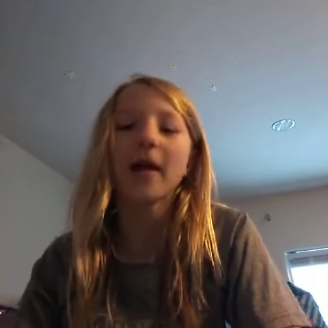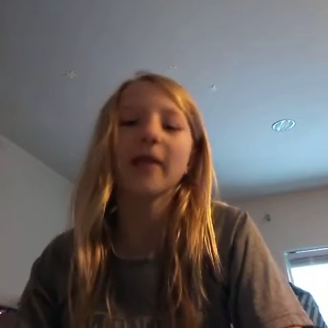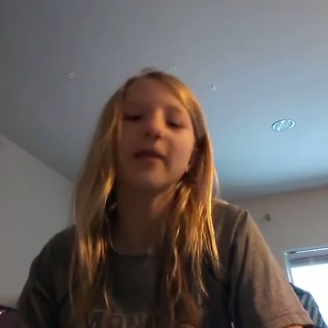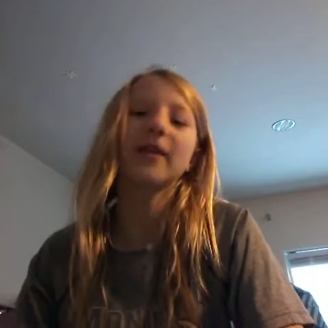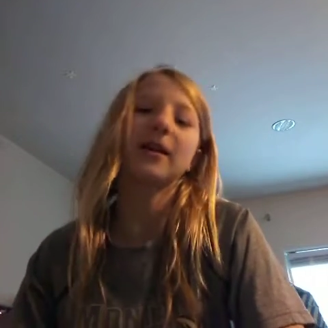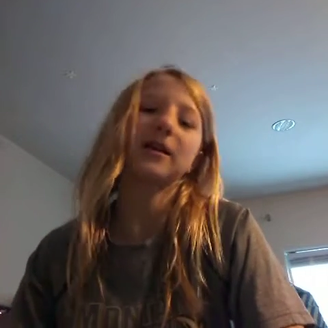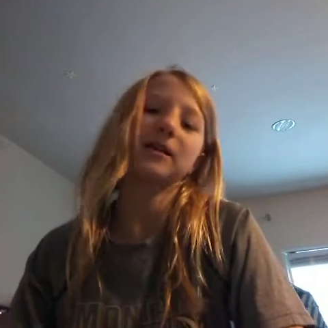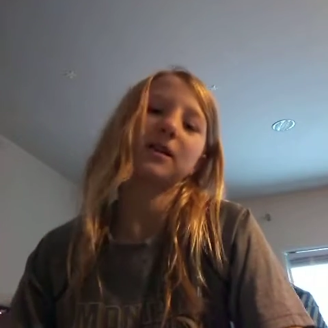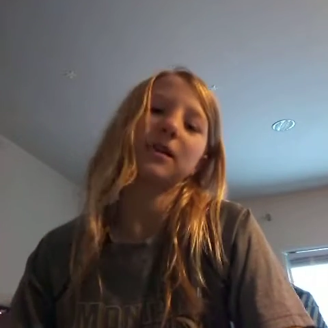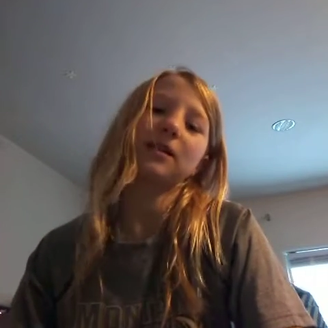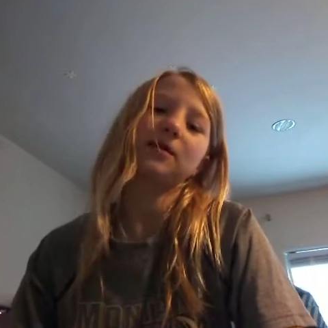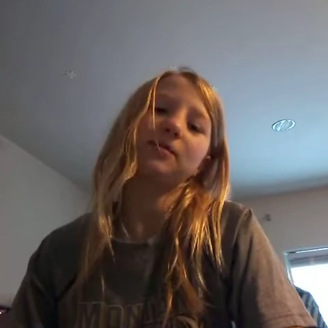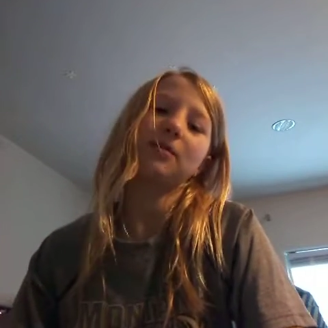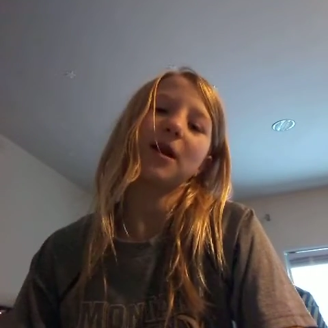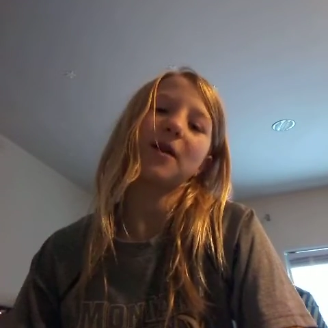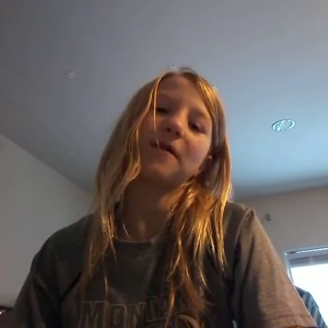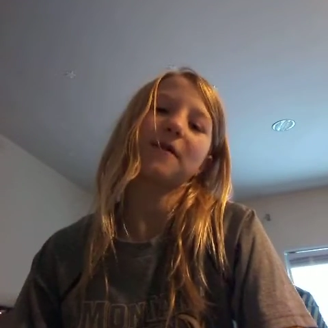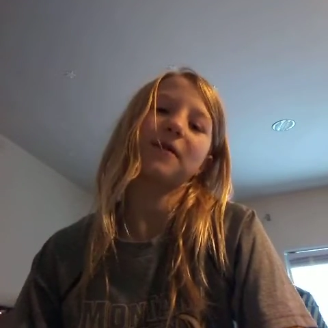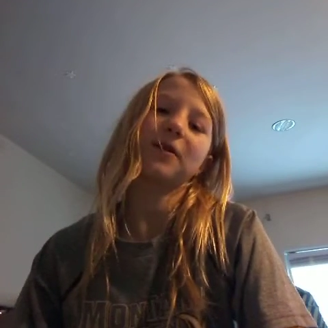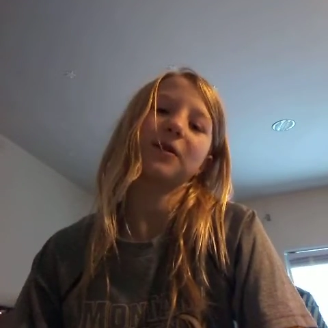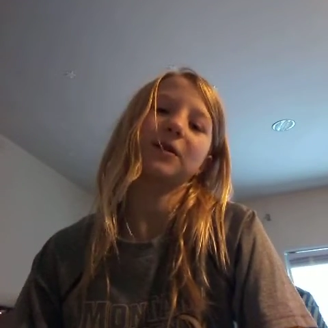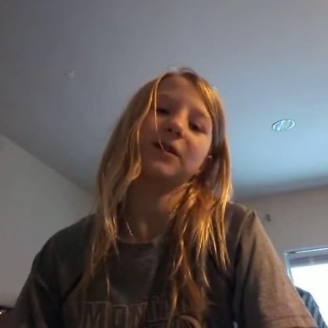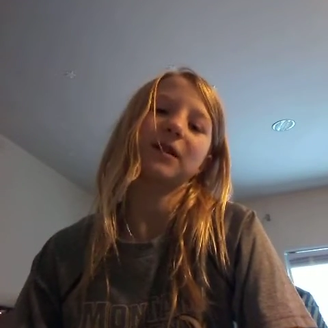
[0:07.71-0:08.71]
this is my
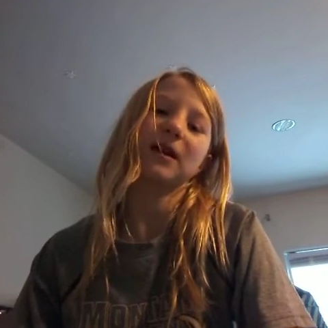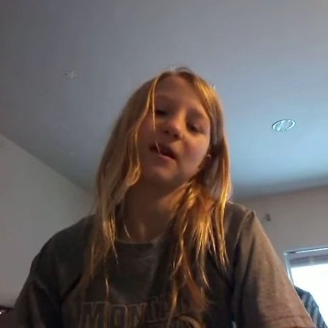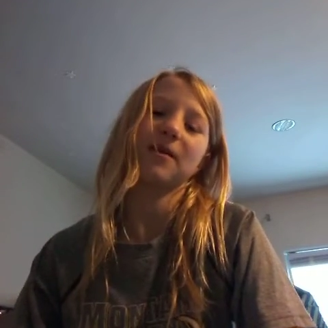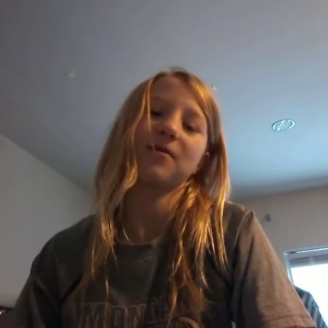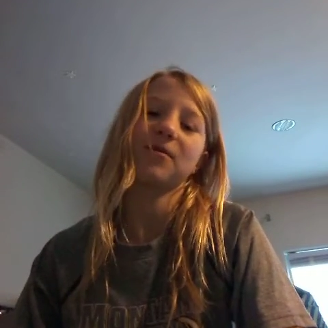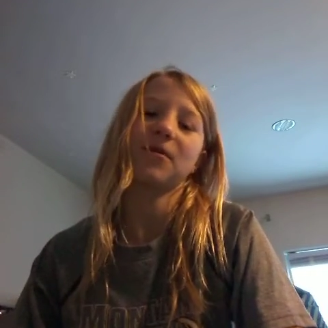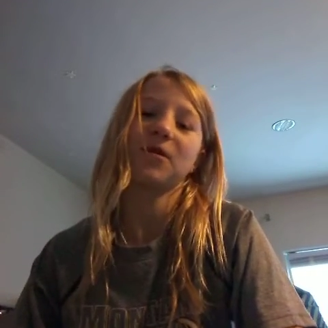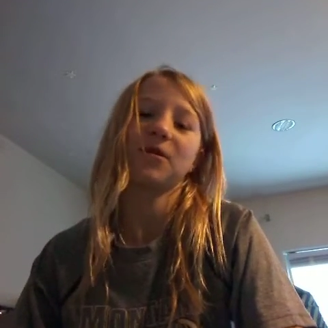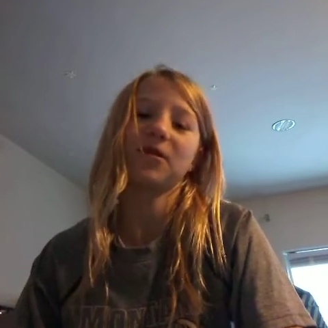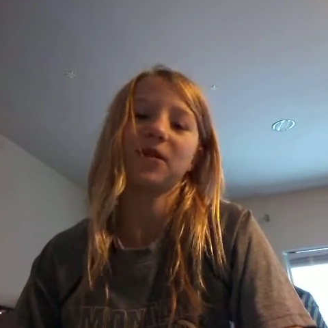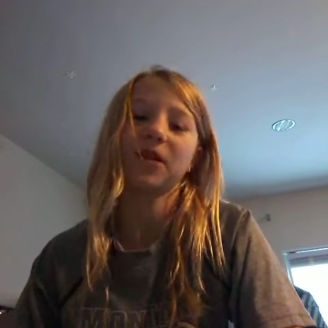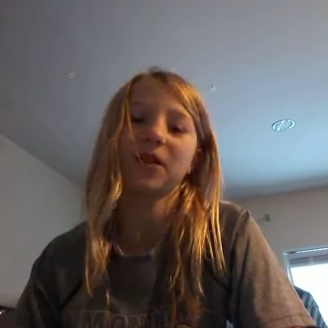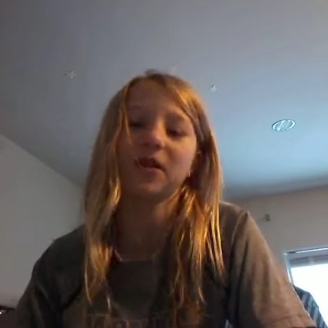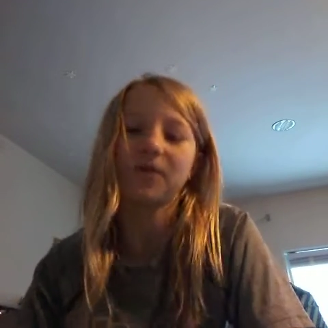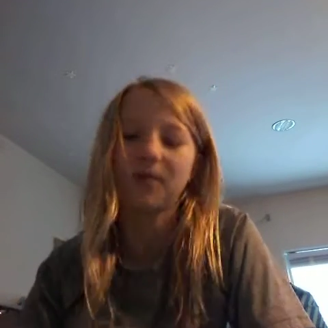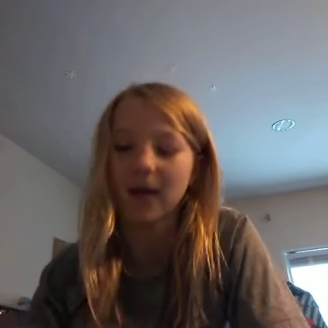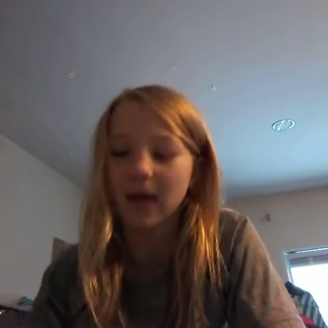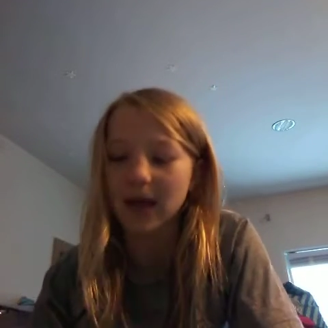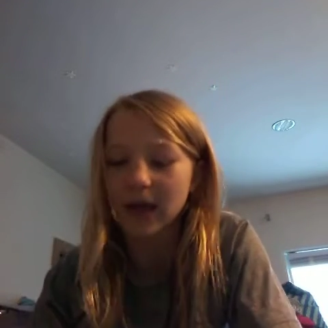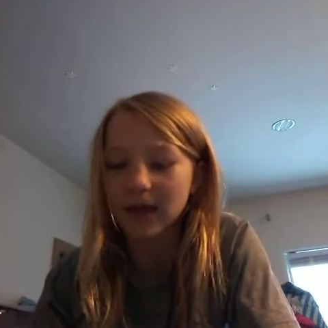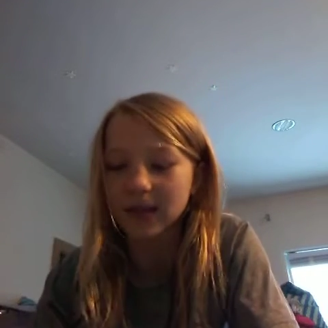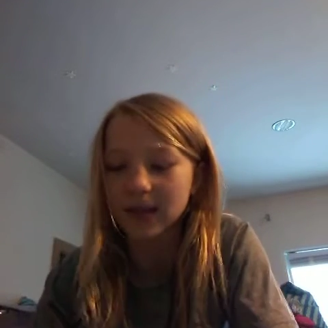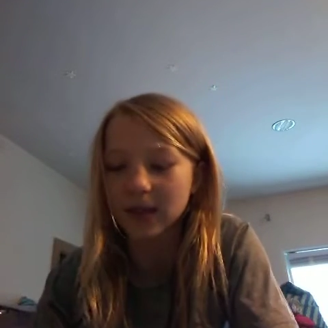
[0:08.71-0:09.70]
first time
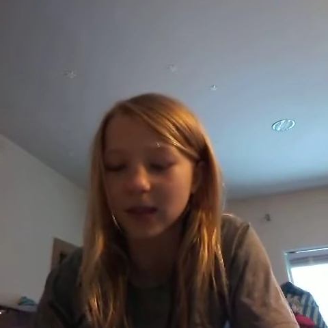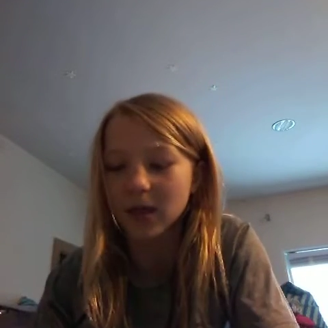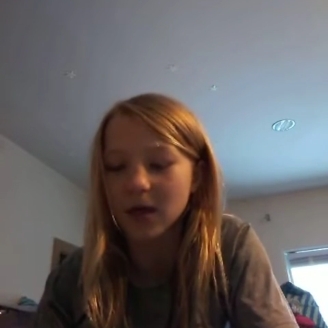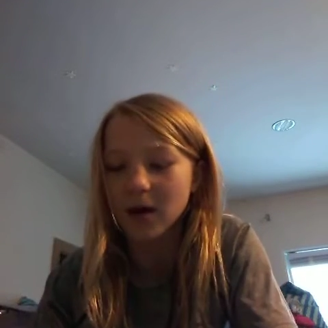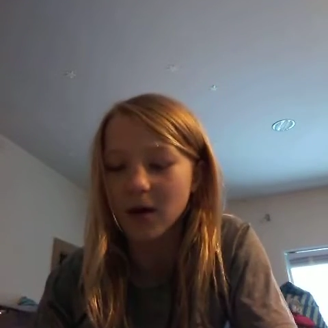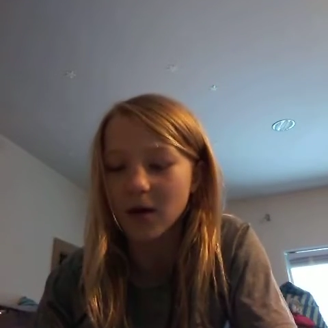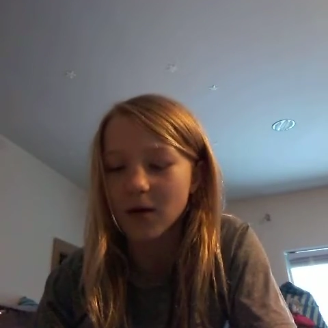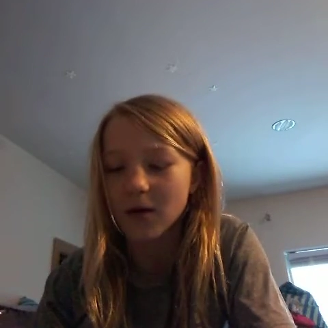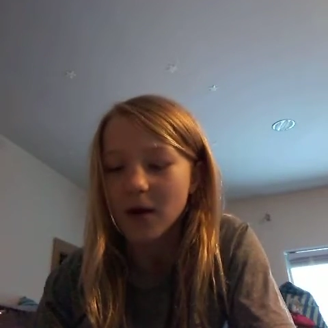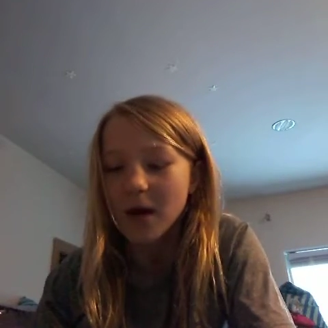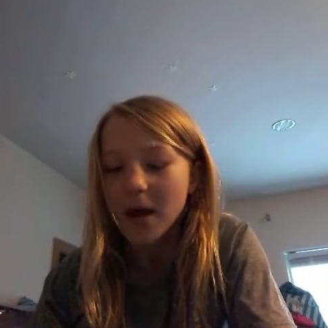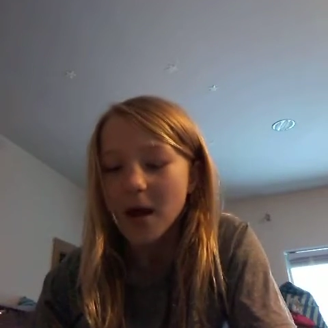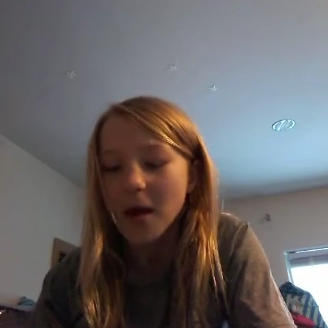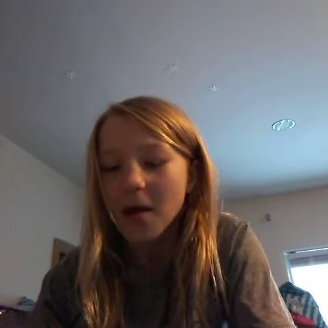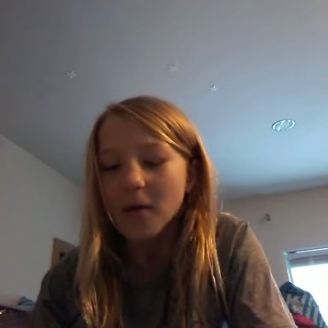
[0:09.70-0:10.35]
YouTubing, so